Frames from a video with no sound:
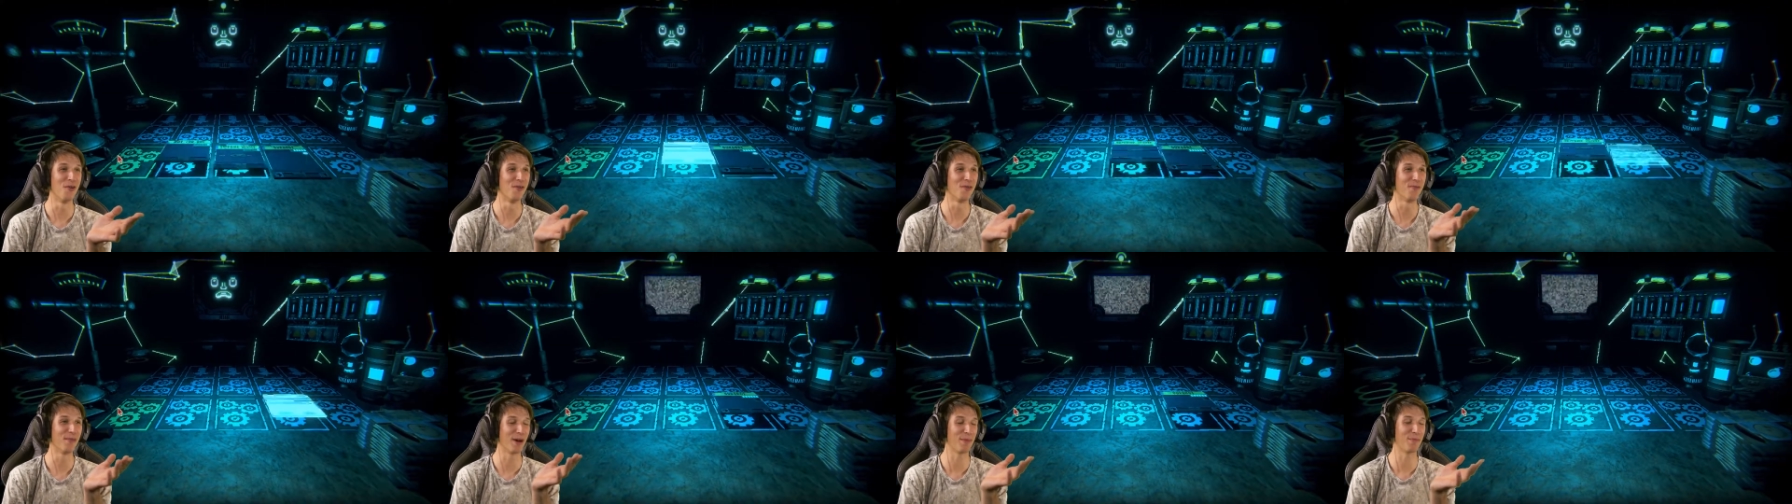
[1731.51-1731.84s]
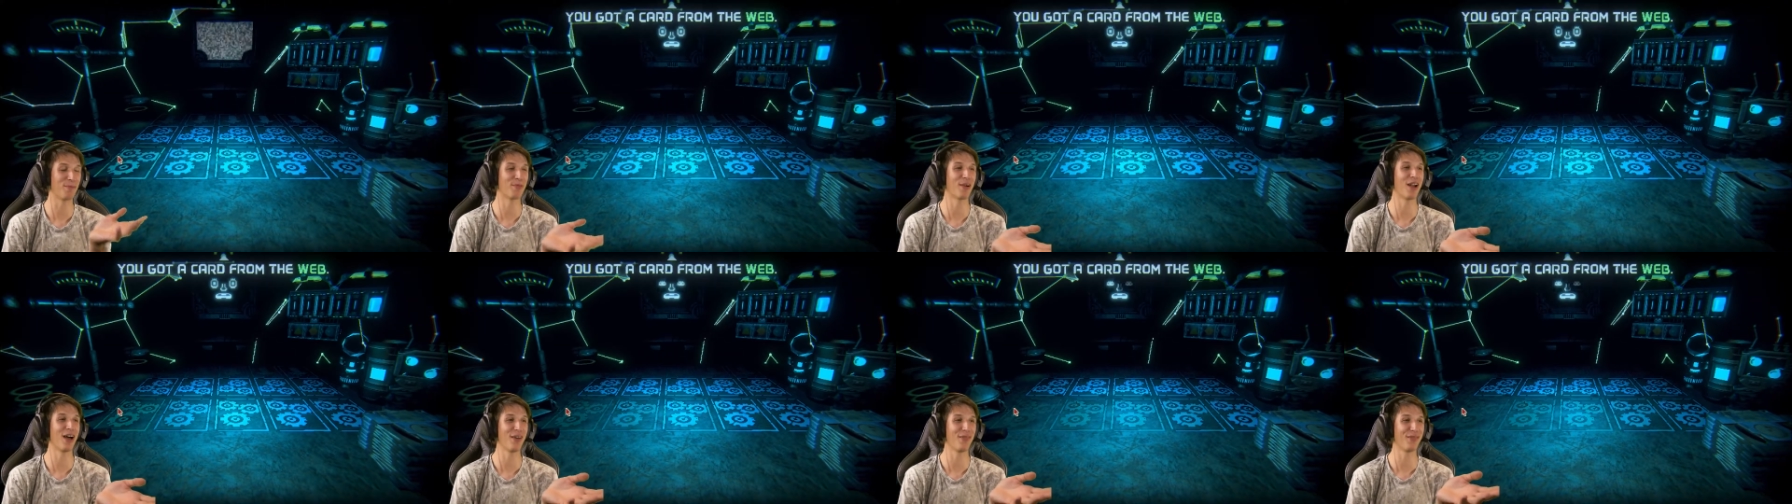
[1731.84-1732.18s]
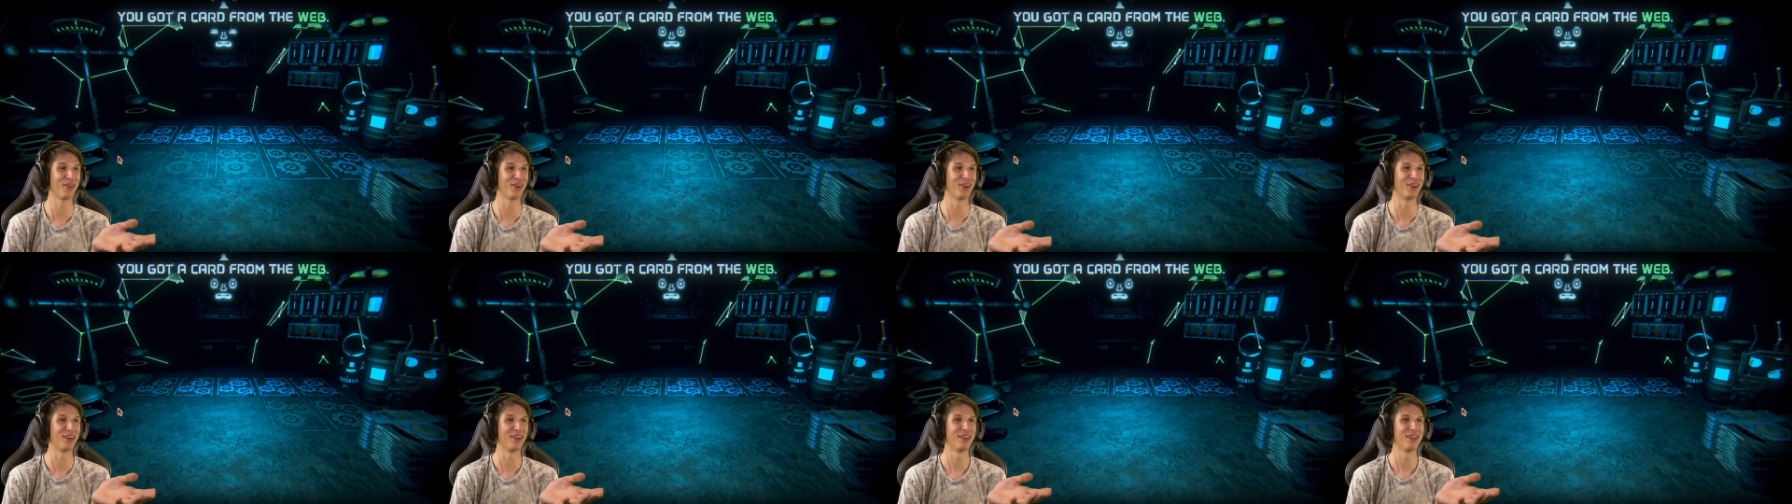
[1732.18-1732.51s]
my
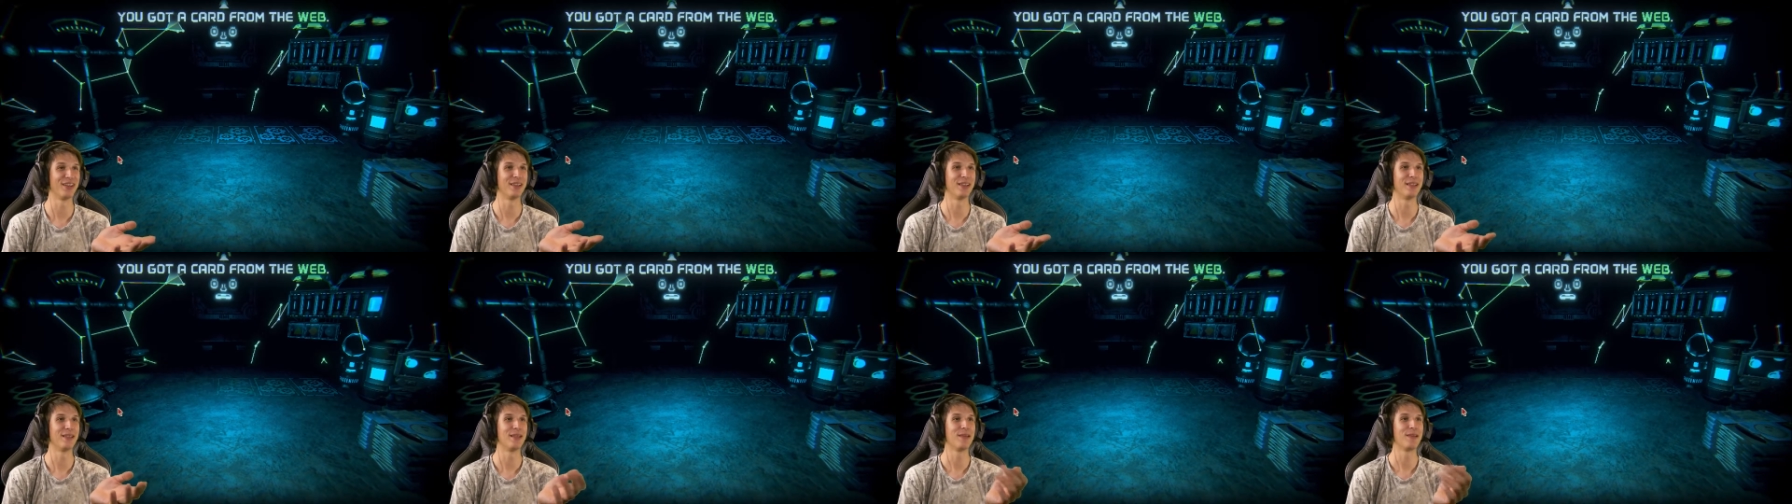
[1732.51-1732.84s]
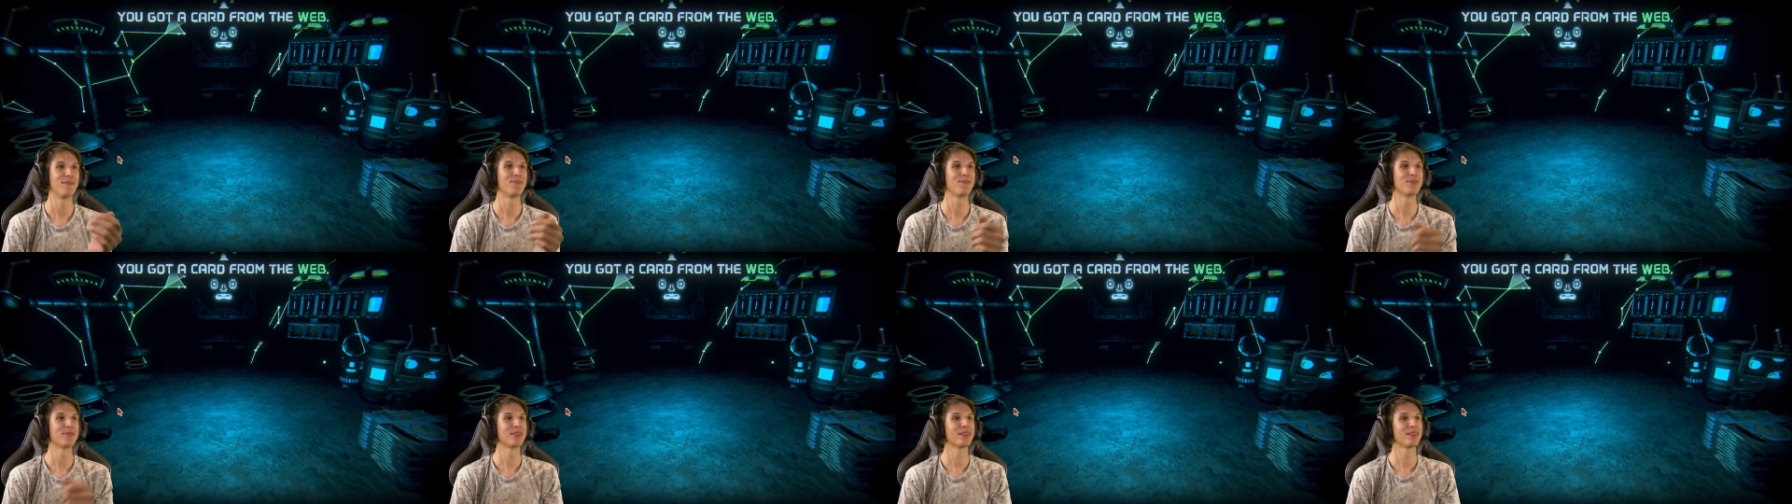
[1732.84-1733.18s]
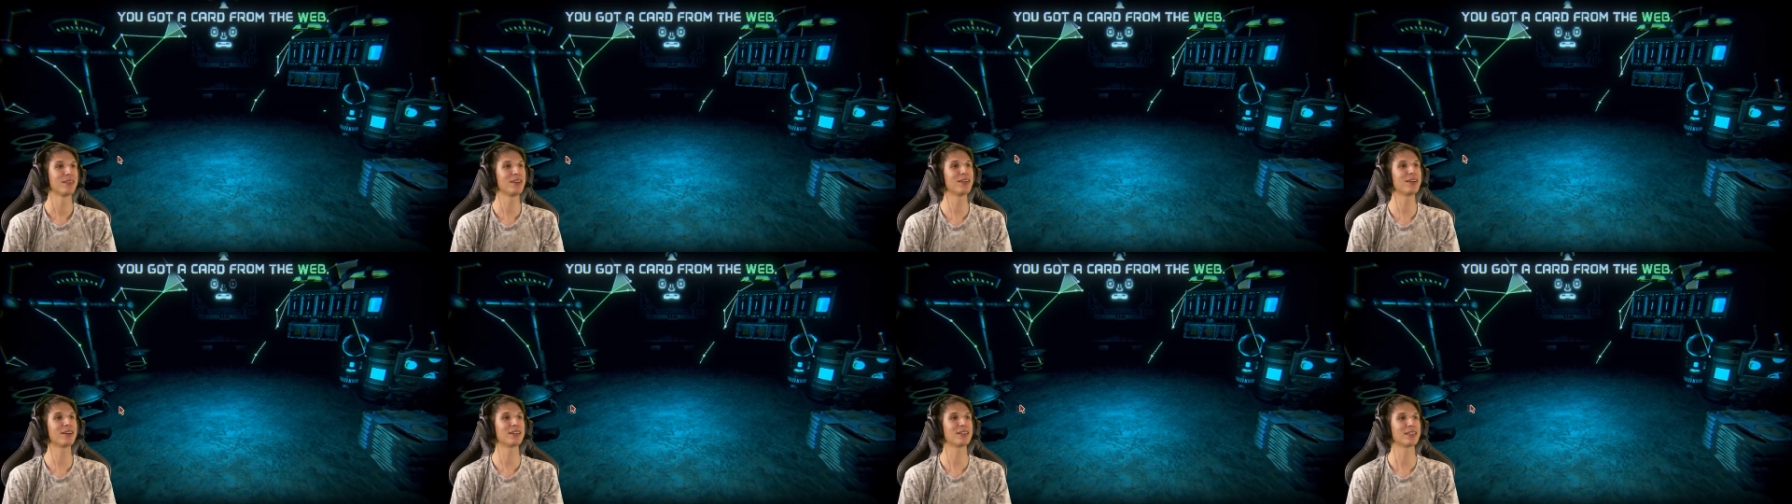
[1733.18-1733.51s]
brother.
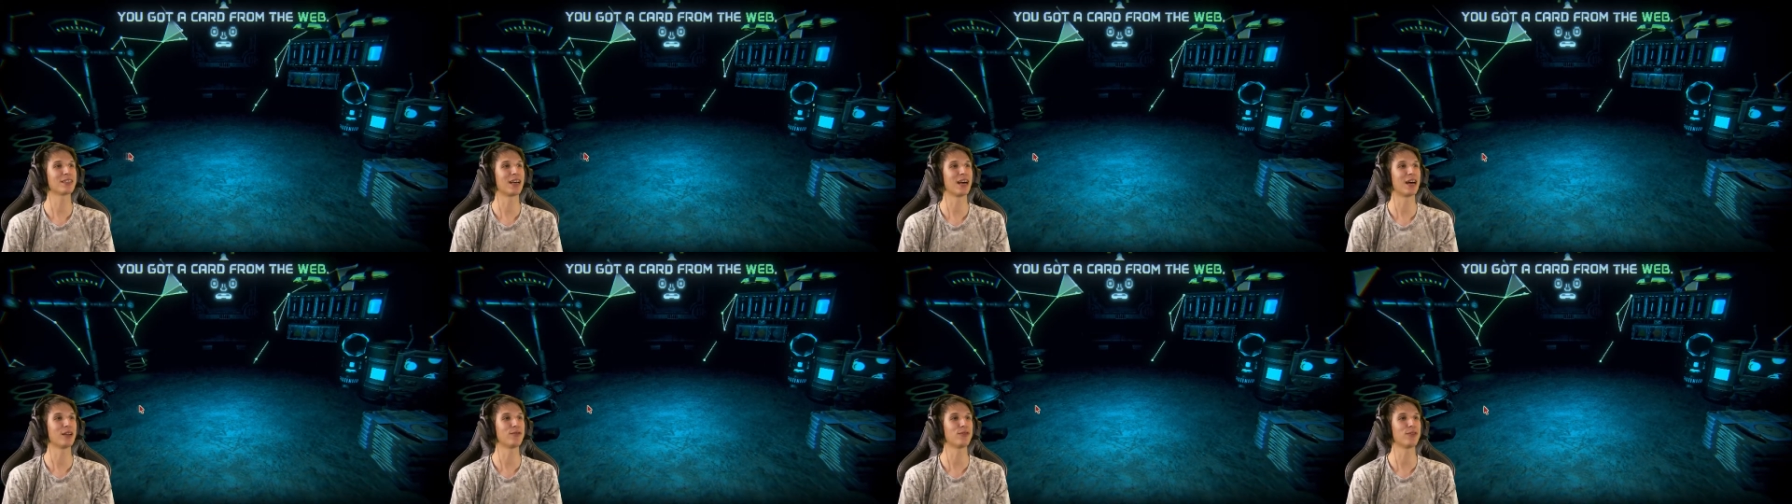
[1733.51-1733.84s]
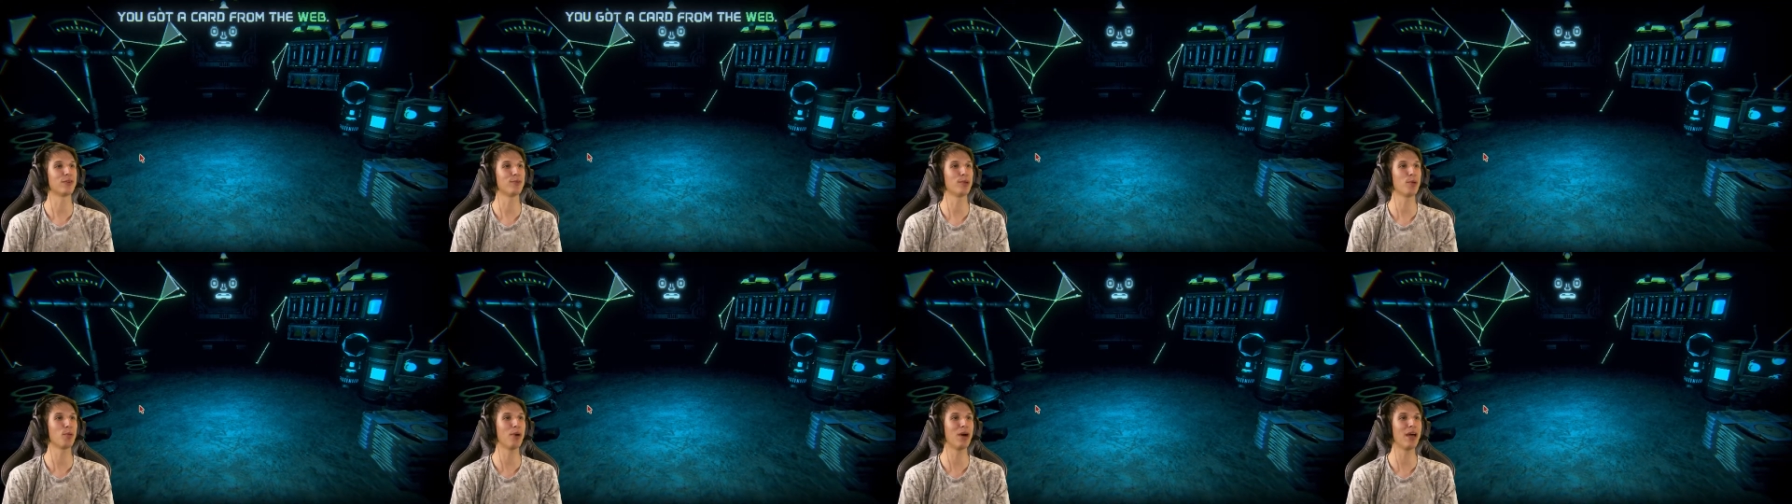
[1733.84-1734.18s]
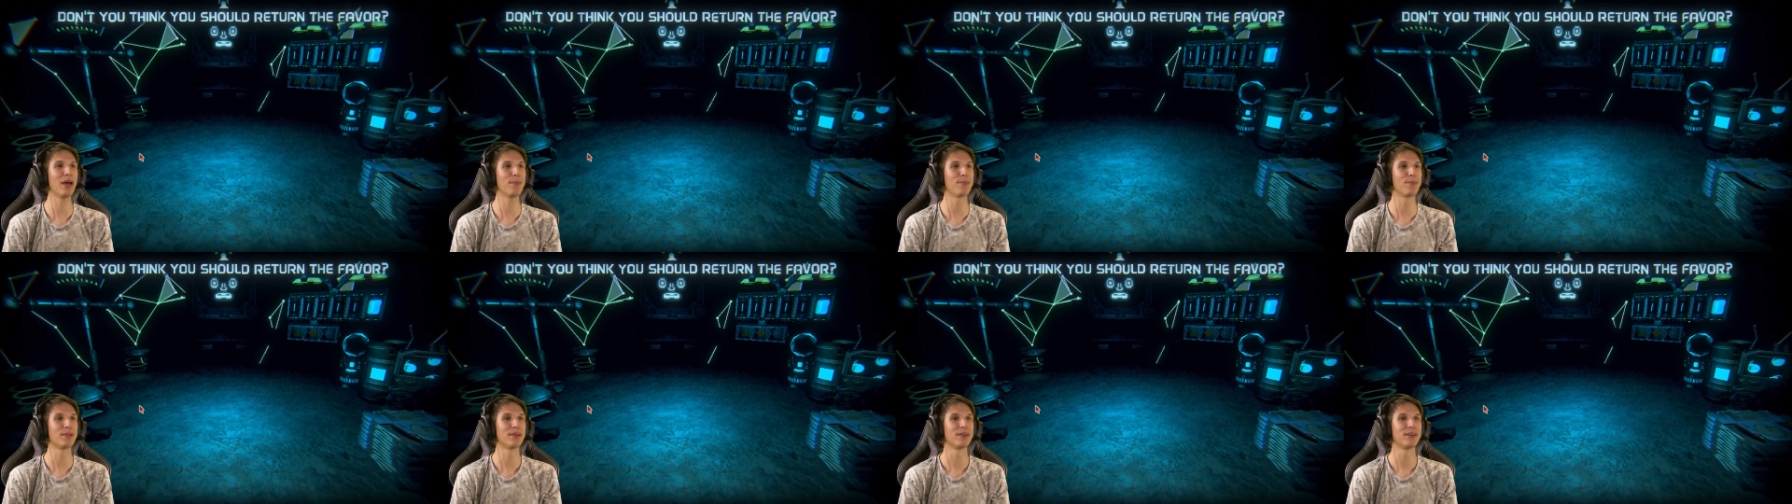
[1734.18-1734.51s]
You got a card from the
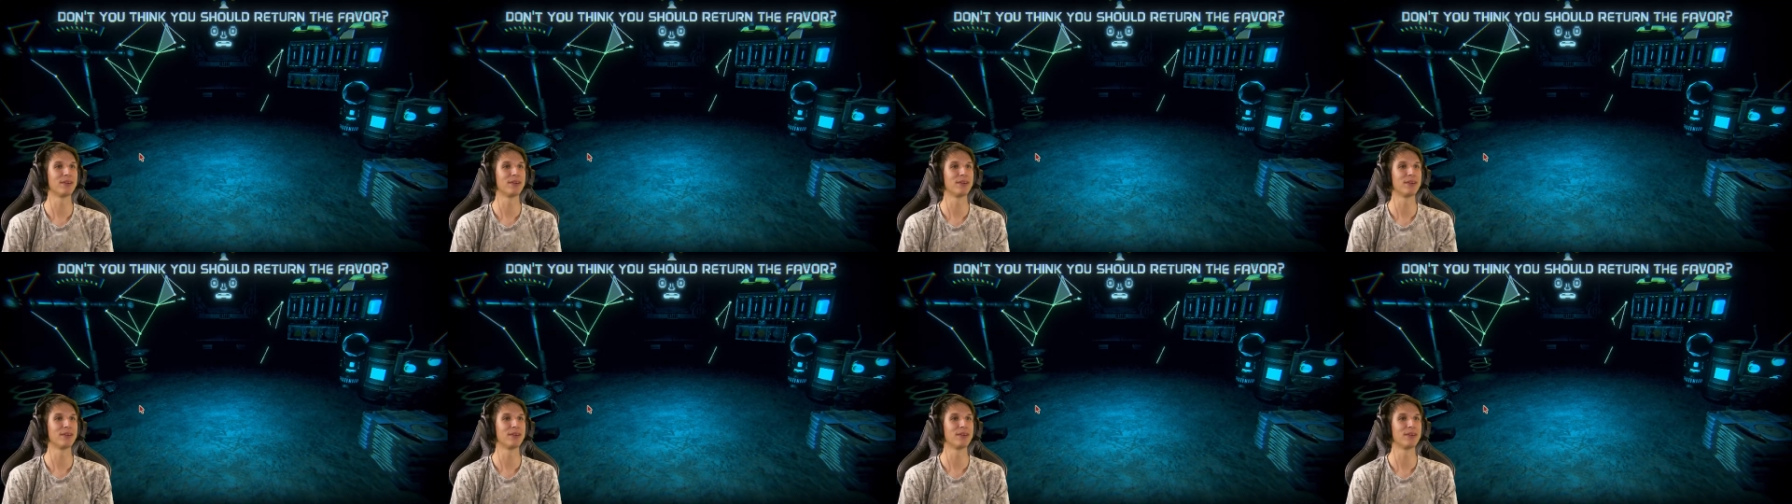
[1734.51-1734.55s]
web.